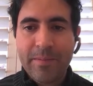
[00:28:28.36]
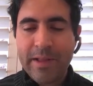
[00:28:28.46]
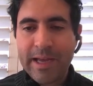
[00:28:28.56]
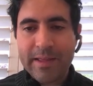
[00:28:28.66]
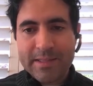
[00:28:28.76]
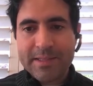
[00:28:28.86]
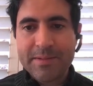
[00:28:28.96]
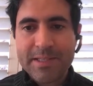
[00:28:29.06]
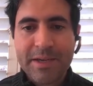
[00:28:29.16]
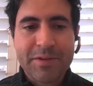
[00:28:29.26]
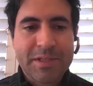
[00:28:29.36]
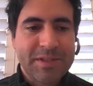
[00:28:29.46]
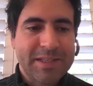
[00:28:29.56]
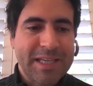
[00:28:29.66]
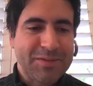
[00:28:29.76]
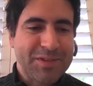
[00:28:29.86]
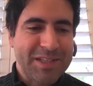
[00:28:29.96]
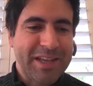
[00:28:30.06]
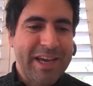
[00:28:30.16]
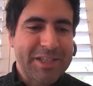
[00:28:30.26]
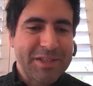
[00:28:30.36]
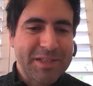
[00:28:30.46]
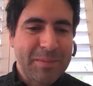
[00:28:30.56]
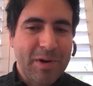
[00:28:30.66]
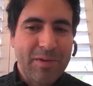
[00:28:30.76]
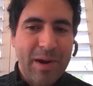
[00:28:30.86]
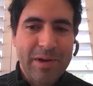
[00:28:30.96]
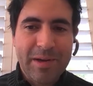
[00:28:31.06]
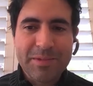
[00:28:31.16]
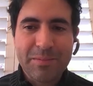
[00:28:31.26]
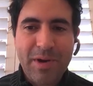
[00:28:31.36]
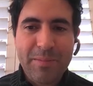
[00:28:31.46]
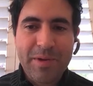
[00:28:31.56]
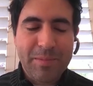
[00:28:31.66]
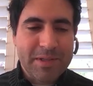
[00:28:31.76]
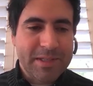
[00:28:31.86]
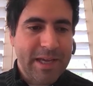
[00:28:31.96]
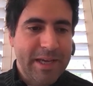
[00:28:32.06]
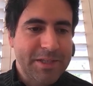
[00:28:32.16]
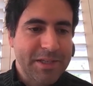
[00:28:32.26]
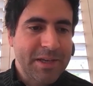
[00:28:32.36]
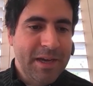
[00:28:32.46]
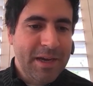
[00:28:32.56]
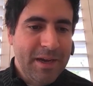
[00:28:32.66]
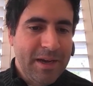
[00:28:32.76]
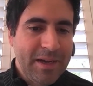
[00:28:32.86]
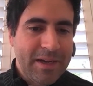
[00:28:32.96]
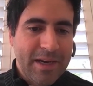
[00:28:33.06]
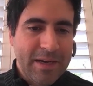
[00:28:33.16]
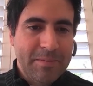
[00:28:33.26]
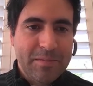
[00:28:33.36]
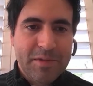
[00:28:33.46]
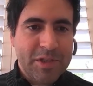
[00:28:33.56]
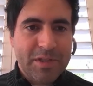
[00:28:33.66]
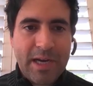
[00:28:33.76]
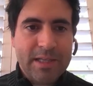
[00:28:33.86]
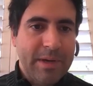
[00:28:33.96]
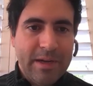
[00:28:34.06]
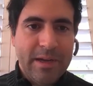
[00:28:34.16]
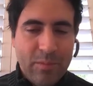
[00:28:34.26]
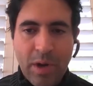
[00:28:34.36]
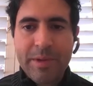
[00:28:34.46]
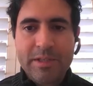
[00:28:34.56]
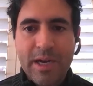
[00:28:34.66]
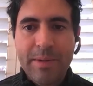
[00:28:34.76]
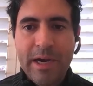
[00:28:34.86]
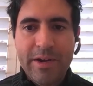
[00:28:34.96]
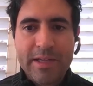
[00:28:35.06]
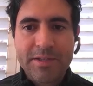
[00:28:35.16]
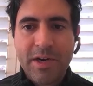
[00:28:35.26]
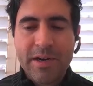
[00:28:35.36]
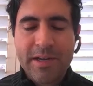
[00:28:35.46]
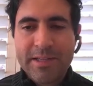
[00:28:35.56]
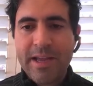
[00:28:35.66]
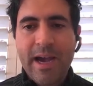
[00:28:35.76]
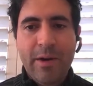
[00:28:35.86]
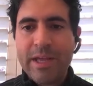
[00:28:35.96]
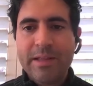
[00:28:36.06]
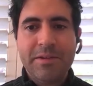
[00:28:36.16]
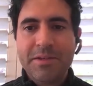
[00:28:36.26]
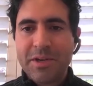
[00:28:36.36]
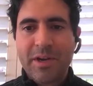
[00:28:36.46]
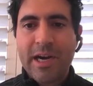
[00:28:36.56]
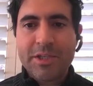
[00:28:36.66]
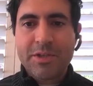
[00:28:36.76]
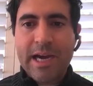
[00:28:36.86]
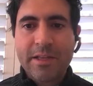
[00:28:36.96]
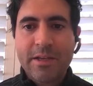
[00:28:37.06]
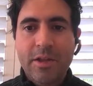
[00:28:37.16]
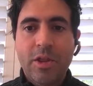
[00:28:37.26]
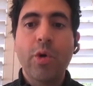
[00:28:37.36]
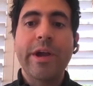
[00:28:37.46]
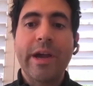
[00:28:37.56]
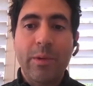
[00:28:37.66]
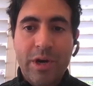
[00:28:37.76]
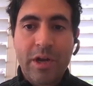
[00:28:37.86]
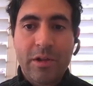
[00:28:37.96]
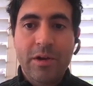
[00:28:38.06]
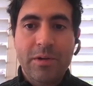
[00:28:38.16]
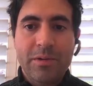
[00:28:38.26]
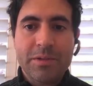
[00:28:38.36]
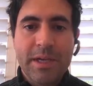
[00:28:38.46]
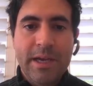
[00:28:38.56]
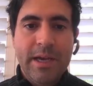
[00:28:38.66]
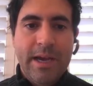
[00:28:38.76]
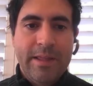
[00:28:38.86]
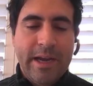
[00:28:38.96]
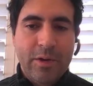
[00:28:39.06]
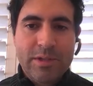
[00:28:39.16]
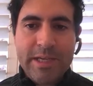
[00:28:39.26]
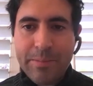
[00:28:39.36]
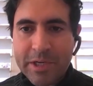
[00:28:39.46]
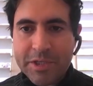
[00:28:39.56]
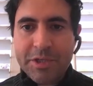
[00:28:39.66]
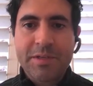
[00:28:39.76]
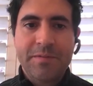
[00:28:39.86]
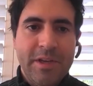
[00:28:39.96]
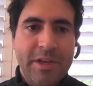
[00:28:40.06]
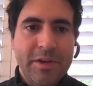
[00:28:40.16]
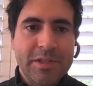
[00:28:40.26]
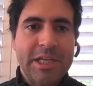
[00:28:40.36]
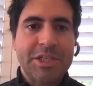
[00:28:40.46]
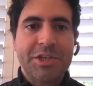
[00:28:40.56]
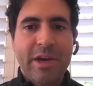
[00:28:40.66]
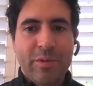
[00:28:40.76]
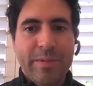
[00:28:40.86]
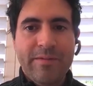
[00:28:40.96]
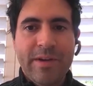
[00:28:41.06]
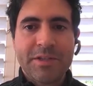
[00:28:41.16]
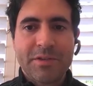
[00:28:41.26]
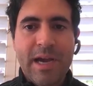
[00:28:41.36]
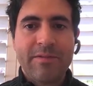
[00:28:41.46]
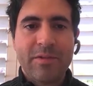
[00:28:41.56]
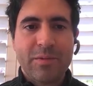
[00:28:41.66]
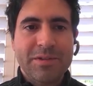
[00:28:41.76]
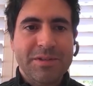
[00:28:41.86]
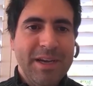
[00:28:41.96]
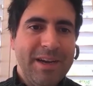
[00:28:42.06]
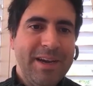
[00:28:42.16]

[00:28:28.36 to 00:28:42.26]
like at the Secrets of Successful Syndication seminar. Robert Helms had brought me up on stage and just he wanted me to talk about how I got started. And I said, yeah, I would get deals under contract knowing I wouldn't close, and then I go take pictures and videos and I'd share that with my investors afterwards.